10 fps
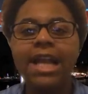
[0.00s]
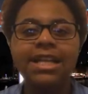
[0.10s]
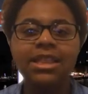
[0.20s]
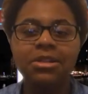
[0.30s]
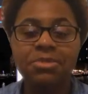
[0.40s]
I
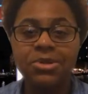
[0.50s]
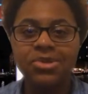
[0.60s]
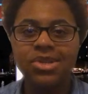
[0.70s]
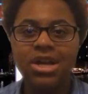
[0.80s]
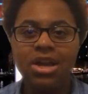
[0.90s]
did a little
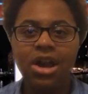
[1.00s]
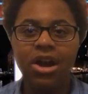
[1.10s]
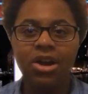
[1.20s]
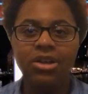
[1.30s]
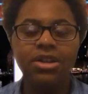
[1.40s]
post
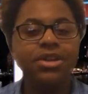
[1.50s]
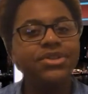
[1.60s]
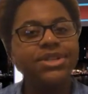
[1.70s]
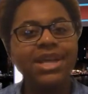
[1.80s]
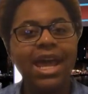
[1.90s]

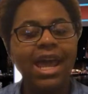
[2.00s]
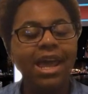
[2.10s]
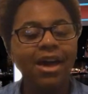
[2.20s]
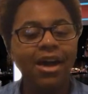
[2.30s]
earlier today.